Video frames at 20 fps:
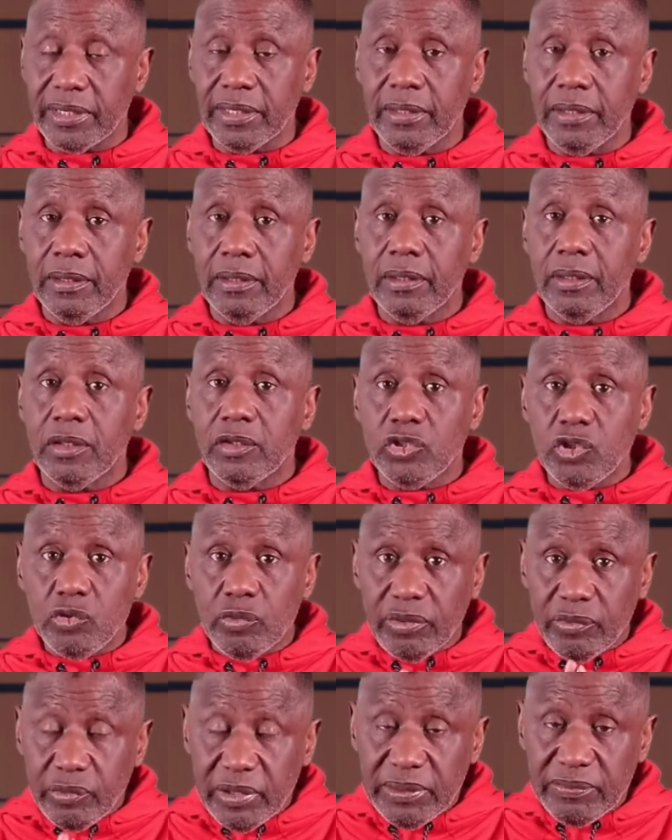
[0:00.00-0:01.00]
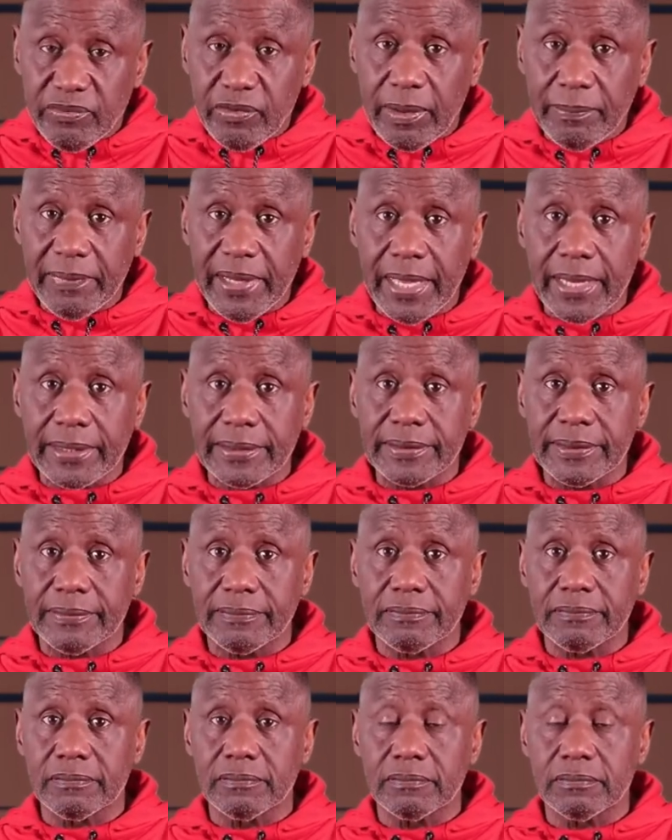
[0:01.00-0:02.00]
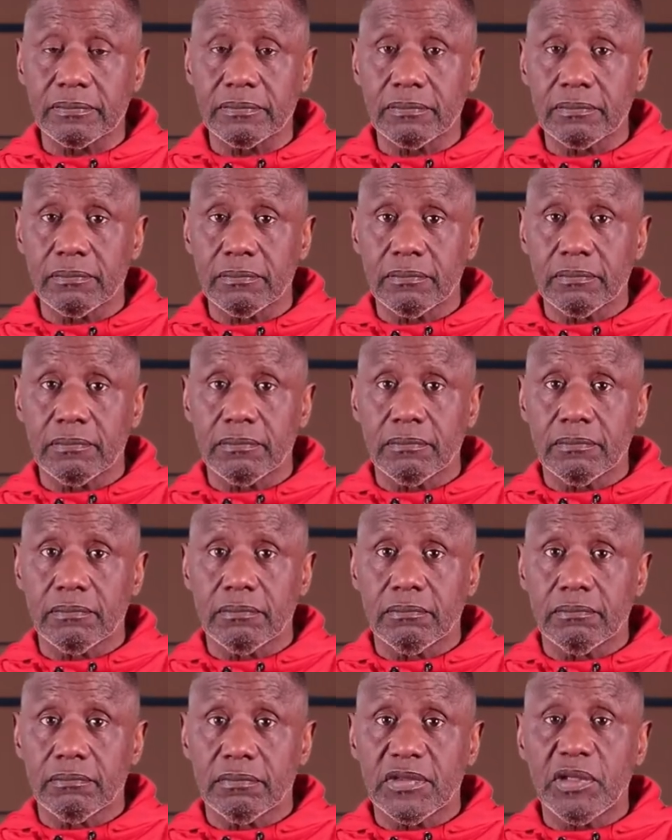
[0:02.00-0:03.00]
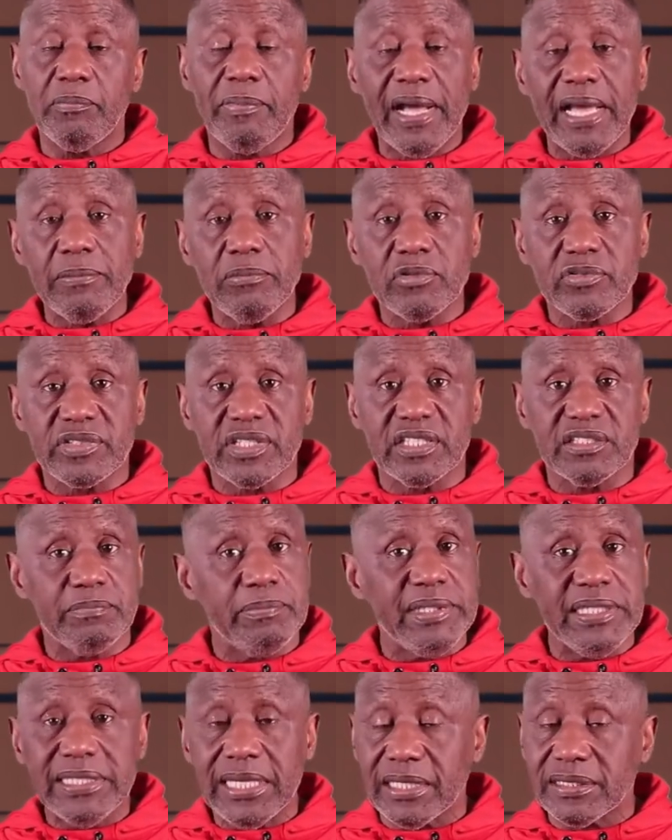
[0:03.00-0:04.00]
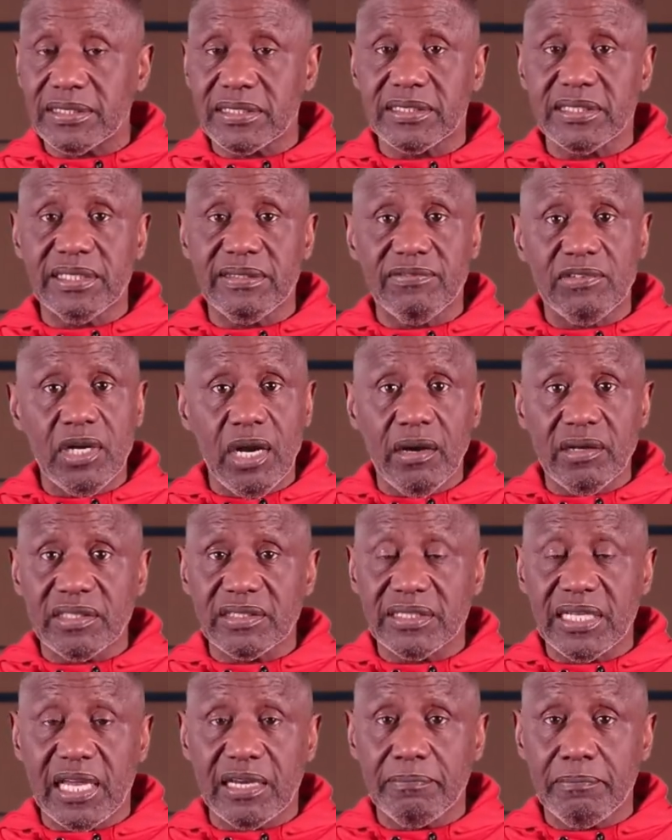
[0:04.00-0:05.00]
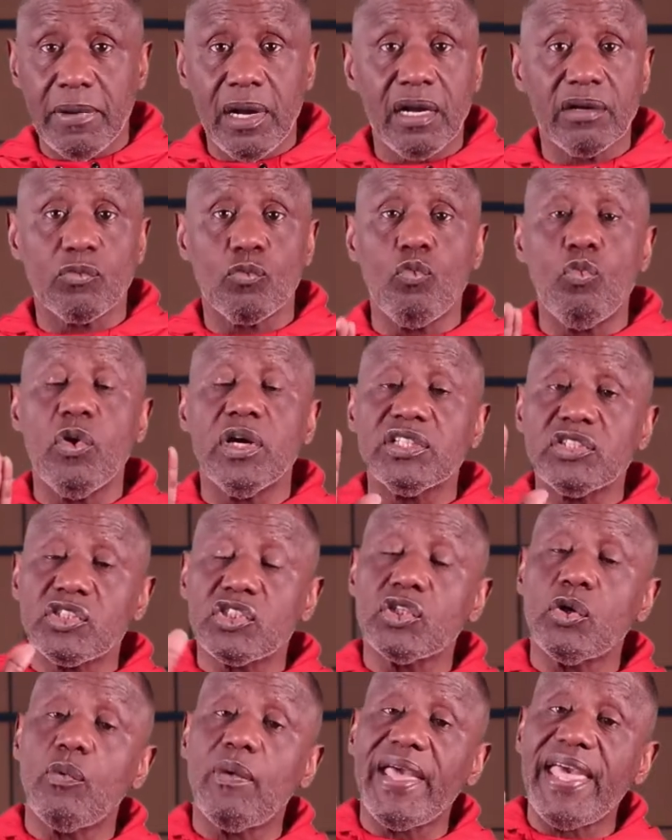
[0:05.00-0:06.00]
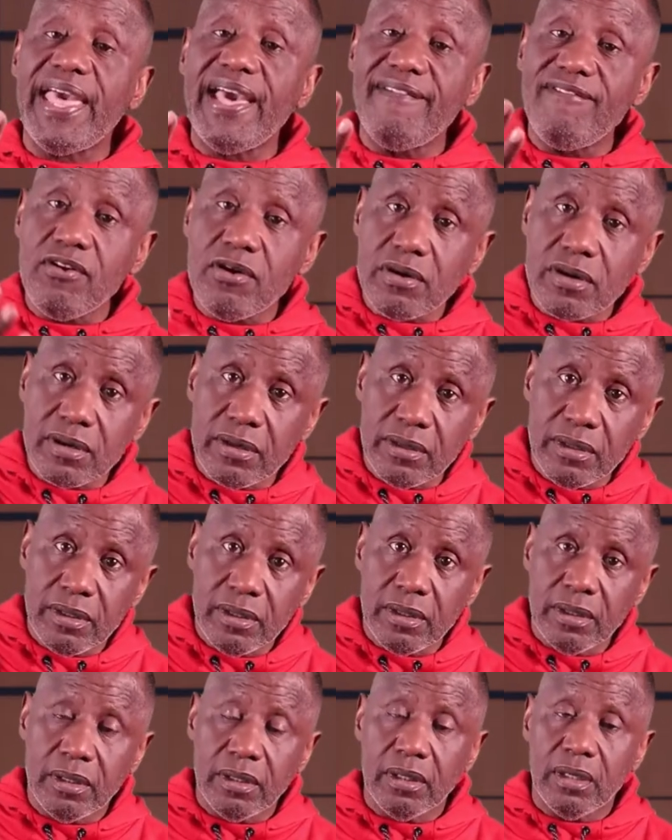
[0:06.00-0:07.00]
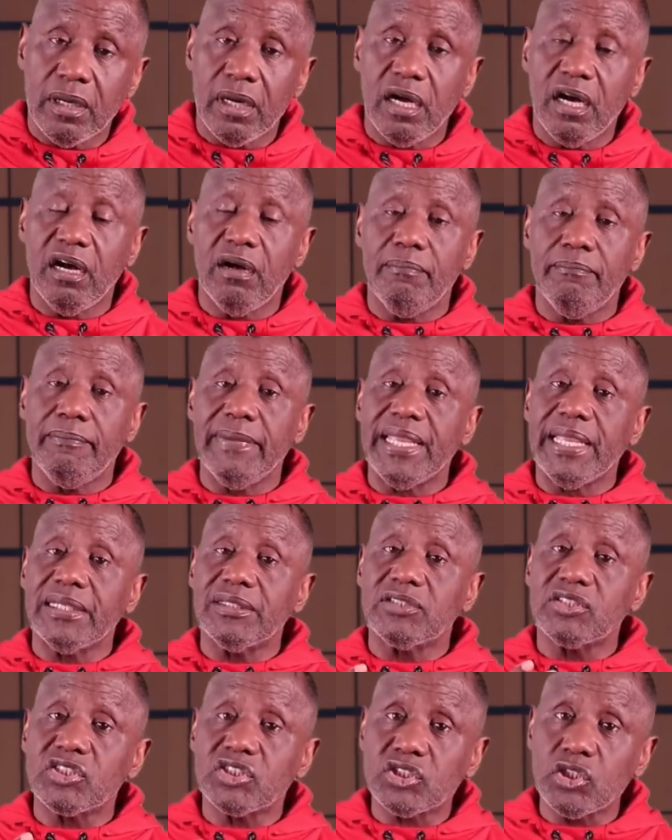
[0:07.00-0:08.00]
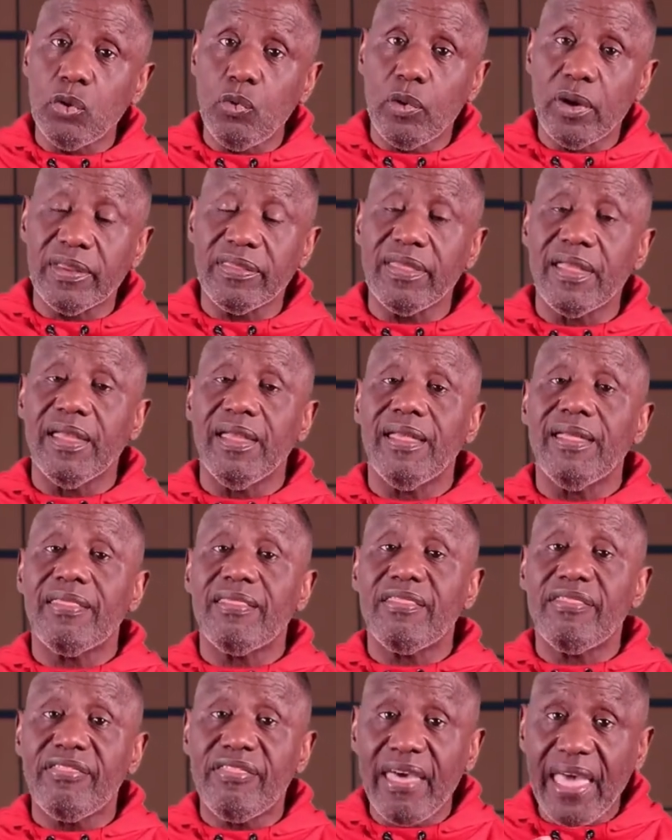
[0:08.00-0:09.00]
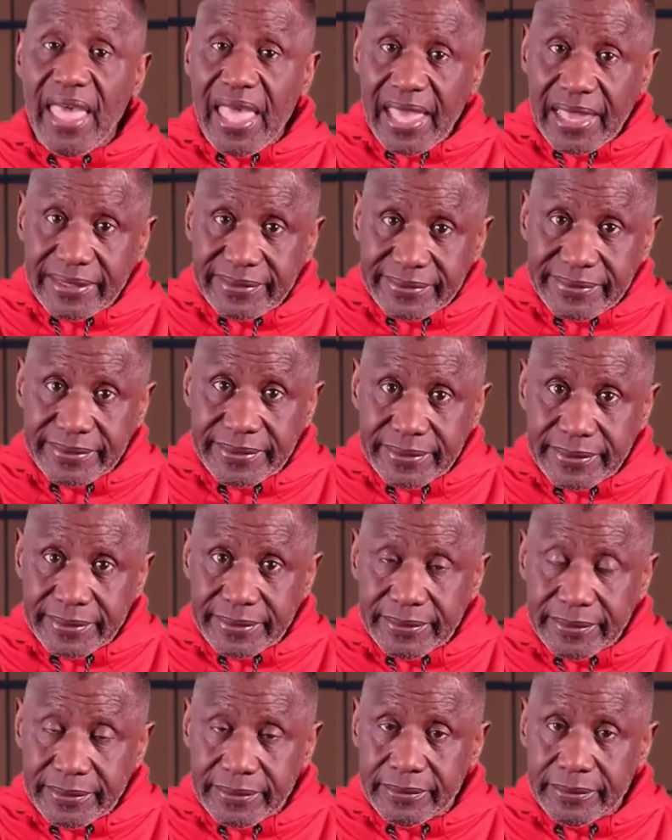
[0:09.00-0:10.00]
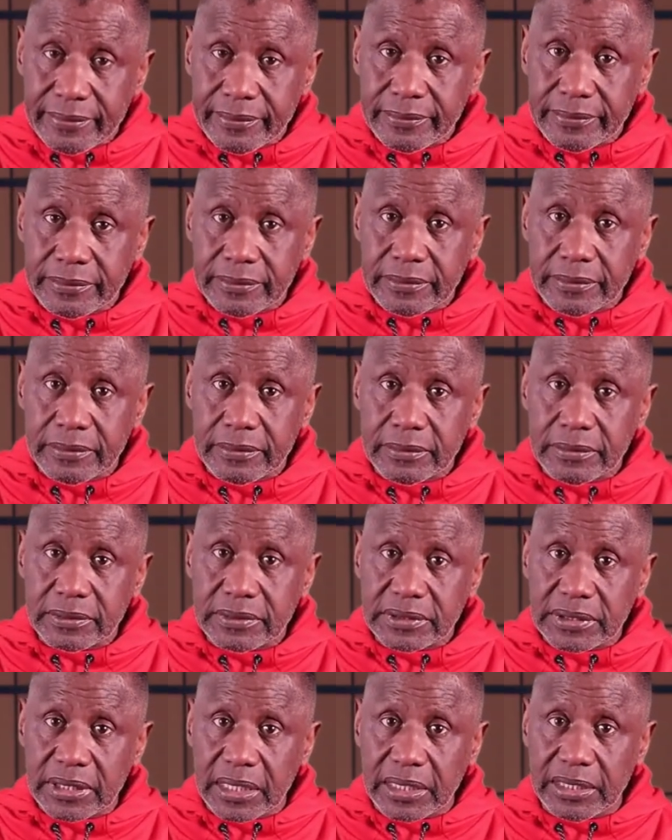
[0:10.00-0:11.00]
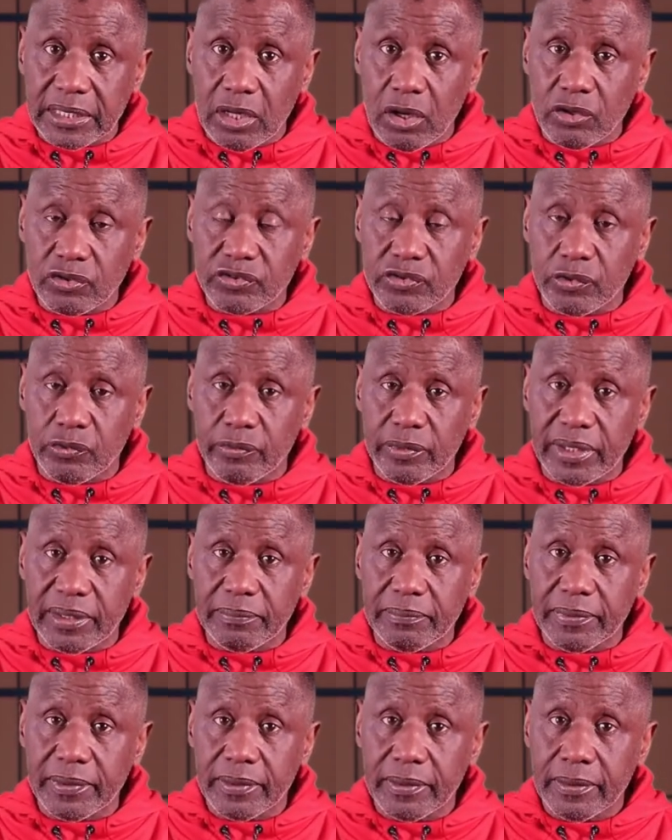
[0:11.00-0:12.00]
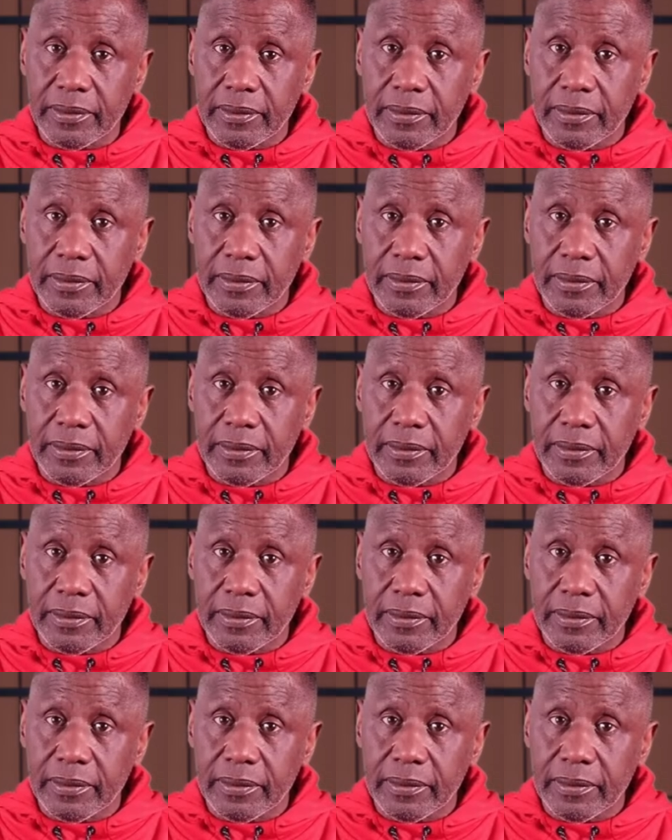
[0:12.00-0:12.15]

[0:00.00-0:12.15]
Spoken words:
it, you will reap from that. The Bible says, be not deceived. God is not mocked. Whatsoever a man soweth, that shall he also reap.